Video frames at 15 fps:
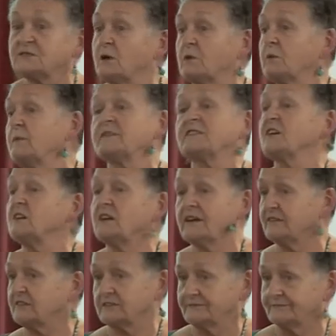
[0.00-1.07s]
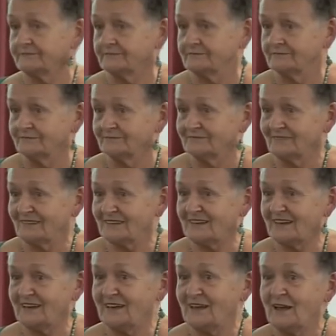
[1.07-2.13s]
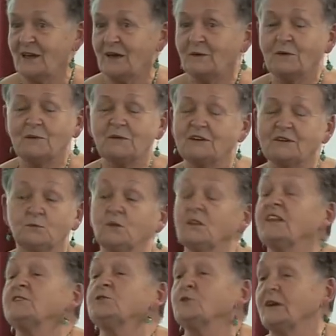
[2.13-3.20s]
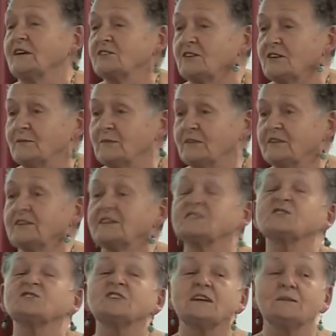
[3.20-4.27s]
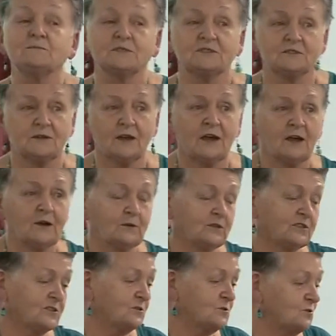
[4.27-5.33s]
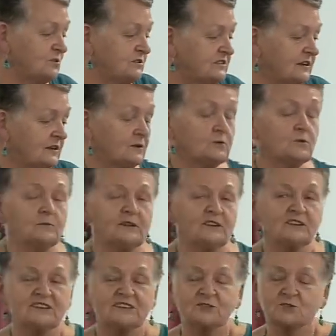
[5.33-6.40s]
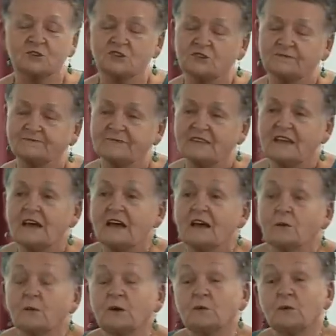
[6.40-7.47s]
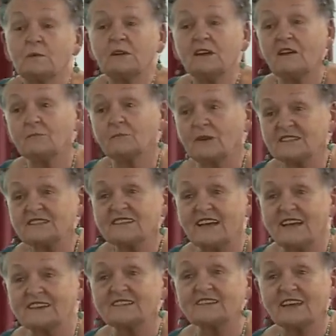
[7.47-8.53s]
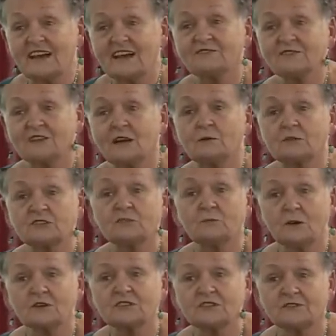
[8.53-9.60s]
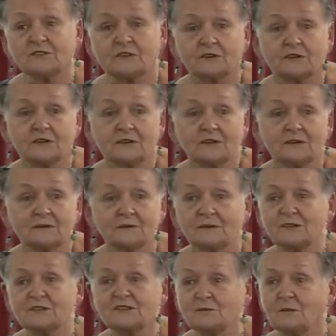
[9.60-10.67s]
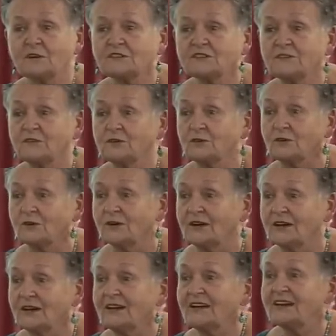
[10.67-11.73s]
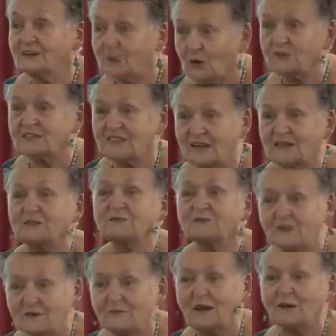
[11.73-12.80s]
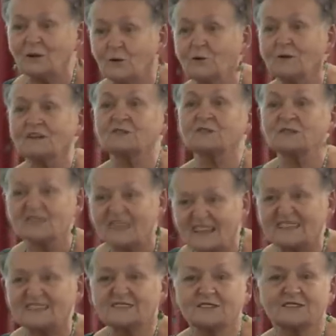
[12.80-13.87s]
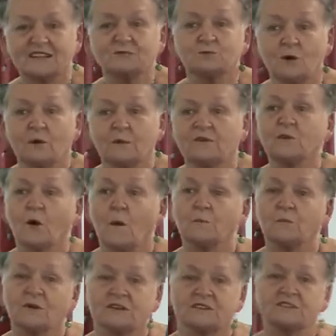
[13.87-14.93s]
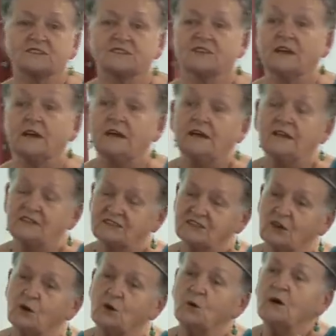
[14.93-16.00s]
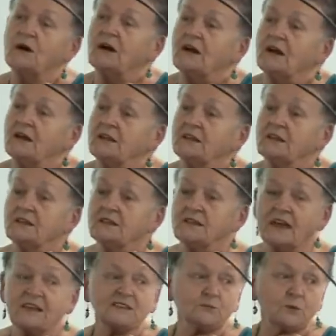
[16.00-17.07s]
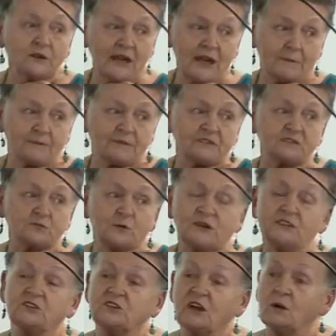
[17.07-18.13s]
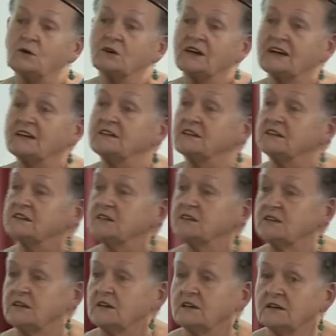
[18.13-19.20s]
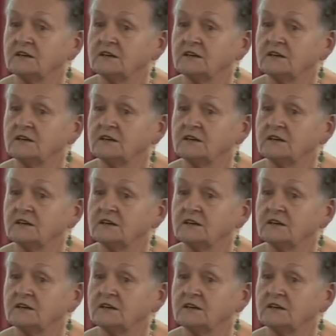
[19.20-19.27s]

That's why women don't have it. Okay? Women, well, they do actually, but it's tempered with the good uh, hormone estrogen. When women have breast cancer, they have to go on tamoxifen. What does tamoxifen do? Knocks out the female hormones, because that's, that's why we've got breasts. So that's what happens when you go on A D T.